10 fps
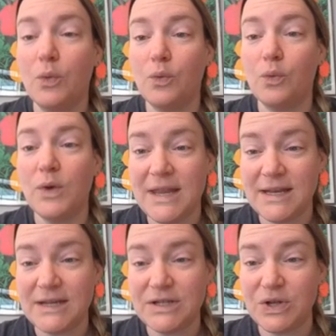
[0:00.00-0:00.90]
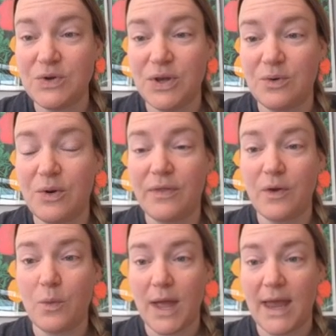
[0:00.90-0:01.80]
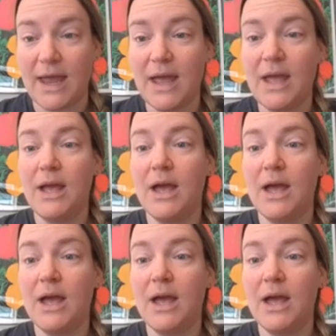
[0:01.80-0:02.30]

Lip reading: reading it to you the way